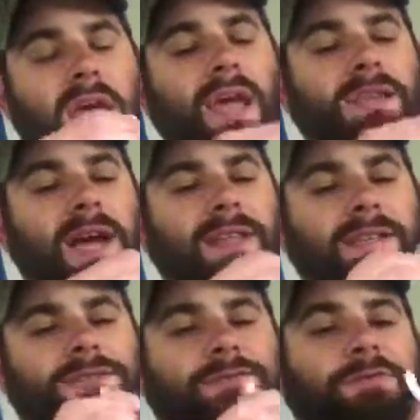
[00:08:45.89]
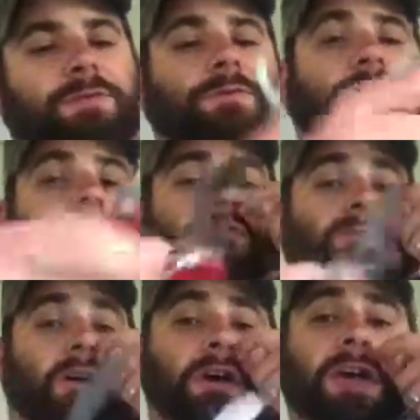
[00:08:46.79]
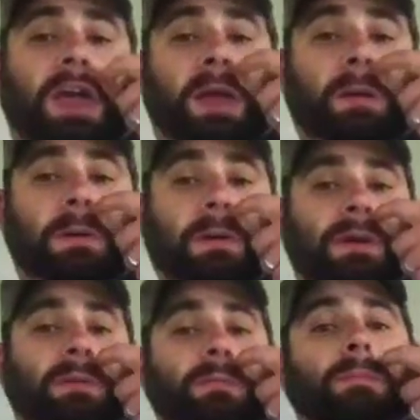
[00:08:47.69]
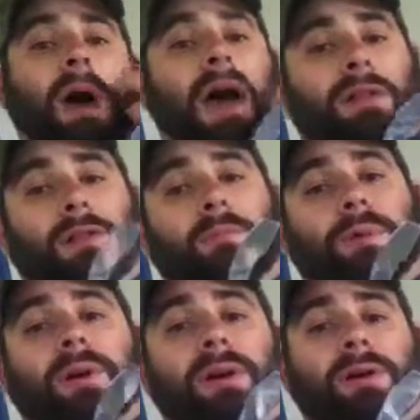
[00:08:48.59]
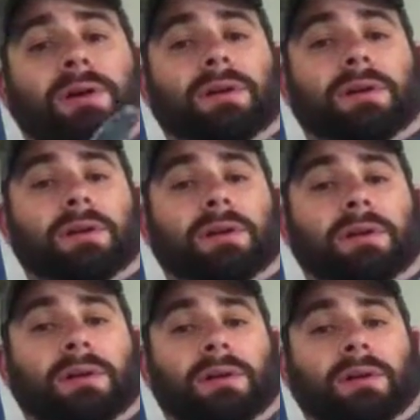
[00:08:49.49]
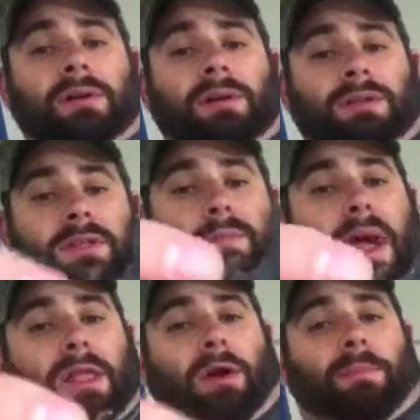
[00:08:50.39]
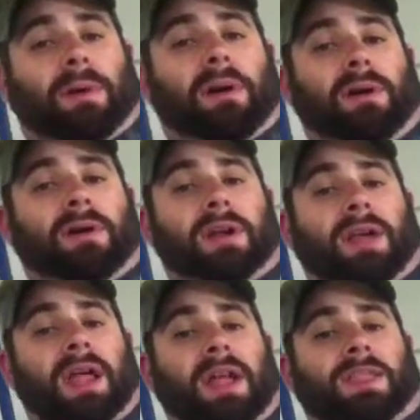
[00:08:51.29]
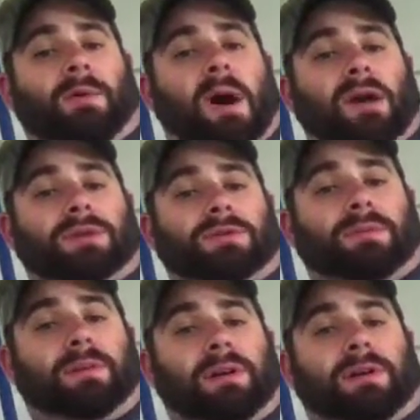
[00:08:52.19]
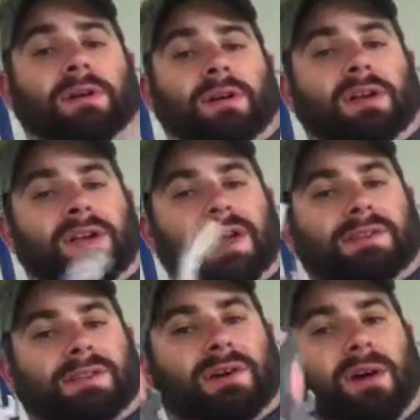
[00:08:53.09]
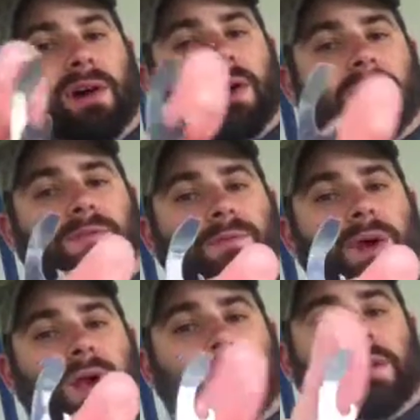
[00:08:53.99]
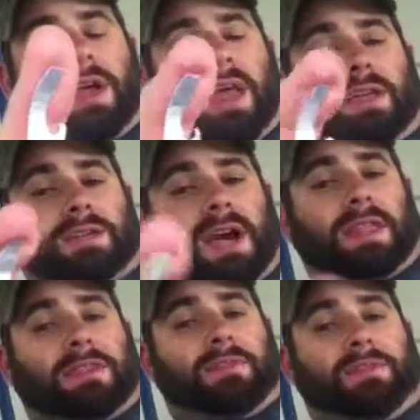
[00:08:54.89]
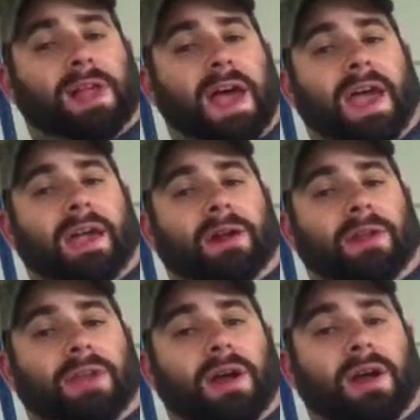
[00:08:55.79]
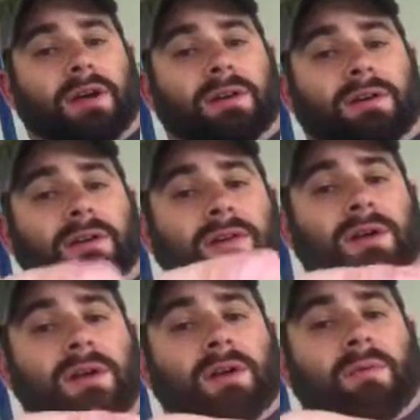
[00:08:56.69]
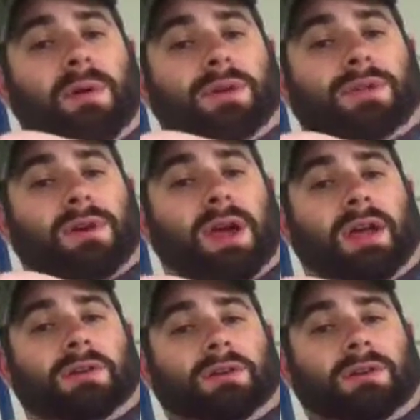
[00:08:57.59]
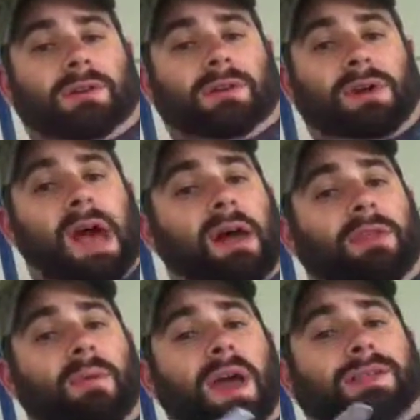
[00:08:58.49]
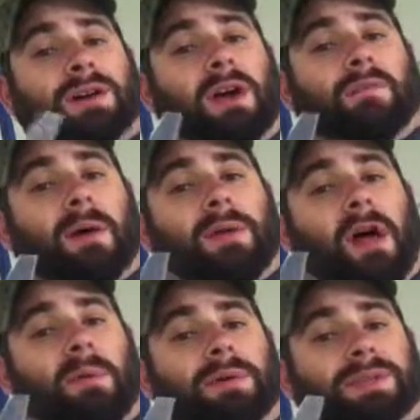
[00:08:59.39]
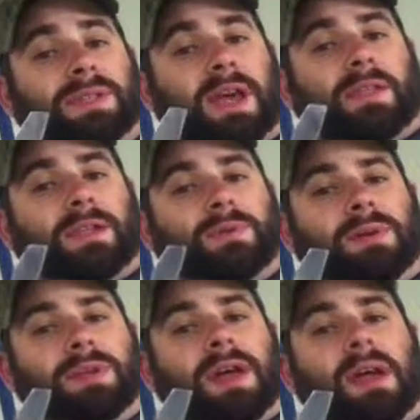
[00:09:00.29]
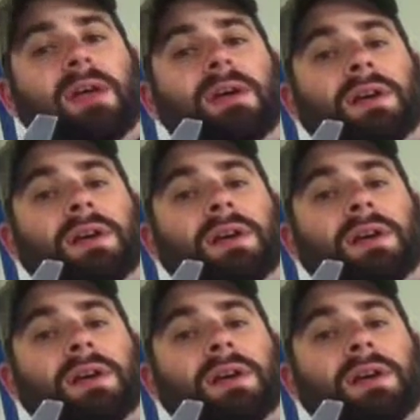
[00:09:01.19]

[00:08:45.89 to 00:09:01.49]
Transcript: And it's got this funky bottle opener. It's the bottle opener. Again, got the wire stripper. And it's curved weird. And it's got the fly head on there. Really strange. The way it's curved, I would almost think this was a